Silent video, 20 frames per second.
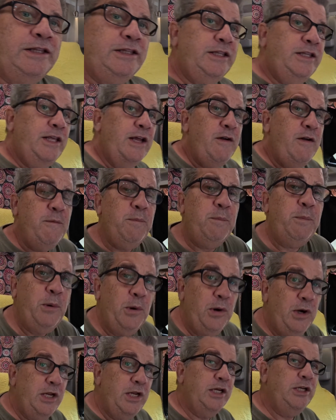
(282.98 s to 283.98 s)
they're
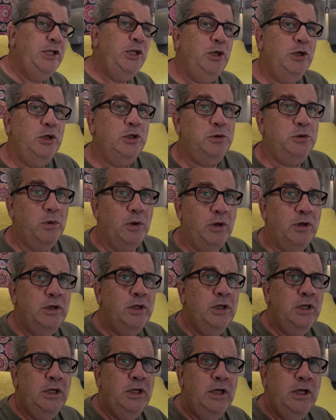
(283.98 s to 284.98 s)
pretty unusual.
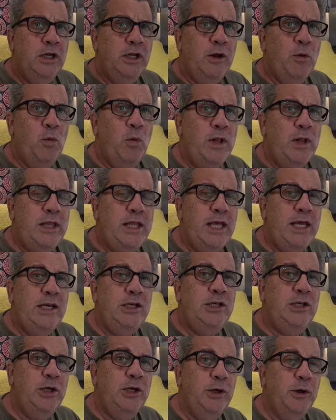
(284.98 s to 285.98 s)
What they
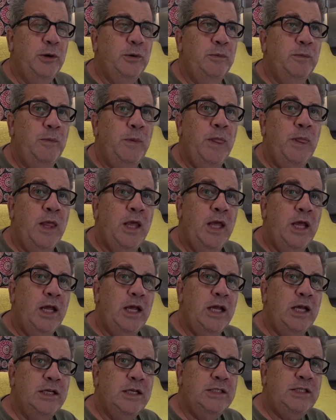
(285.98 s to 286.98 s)
do
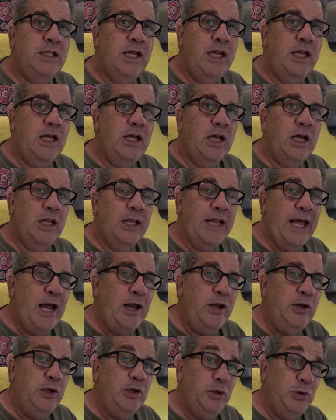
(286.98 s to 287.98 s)
is they allow
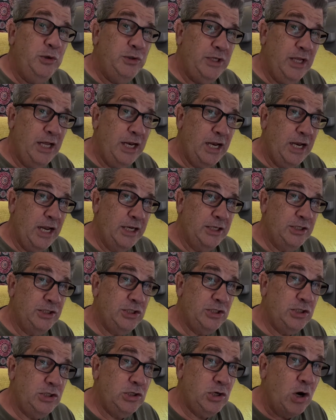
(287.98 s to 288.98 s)
you to set a
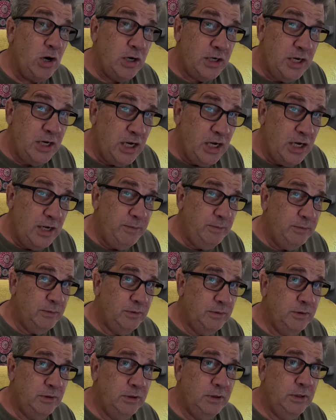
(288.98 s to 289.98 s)
start time
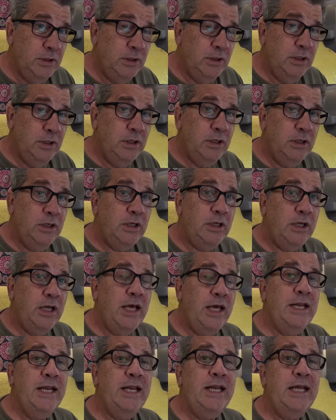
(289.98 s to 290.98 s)

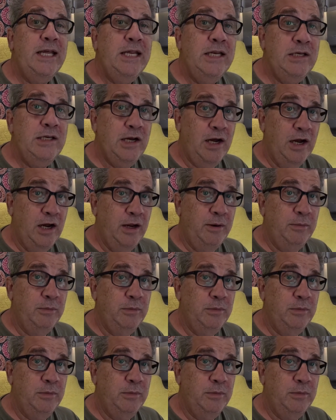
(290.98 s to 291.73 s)
and an end time,